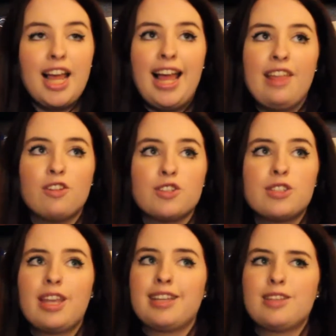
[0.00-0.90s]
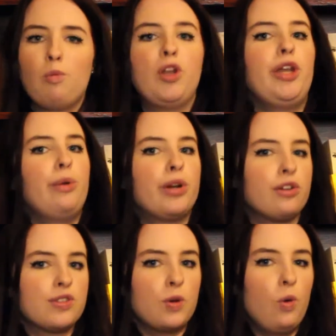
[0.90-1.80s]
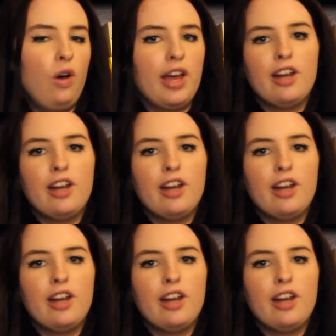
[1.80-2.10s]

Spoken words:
and there's like someone new at her school,